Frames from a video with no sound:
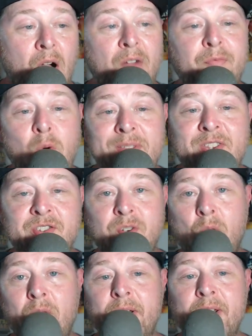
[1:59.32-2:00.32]
off with the
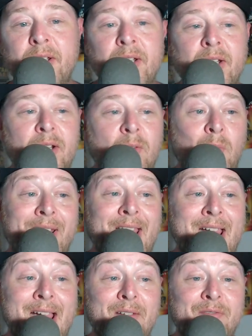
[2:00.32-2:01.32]
story. We
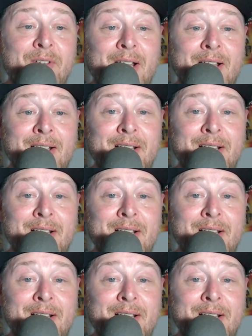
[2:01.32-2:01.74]
have